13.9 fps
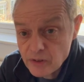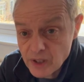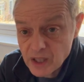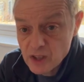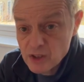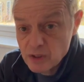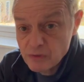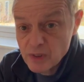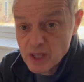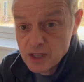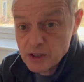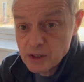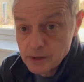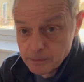thickness of
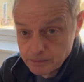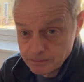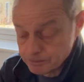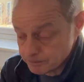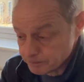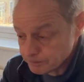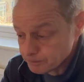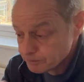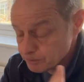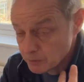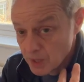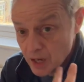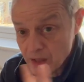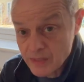these,
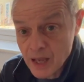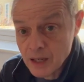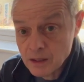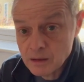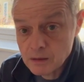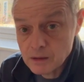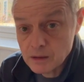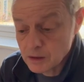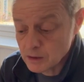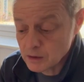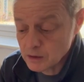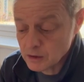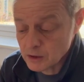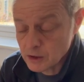and then
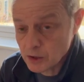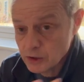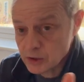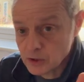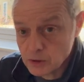cut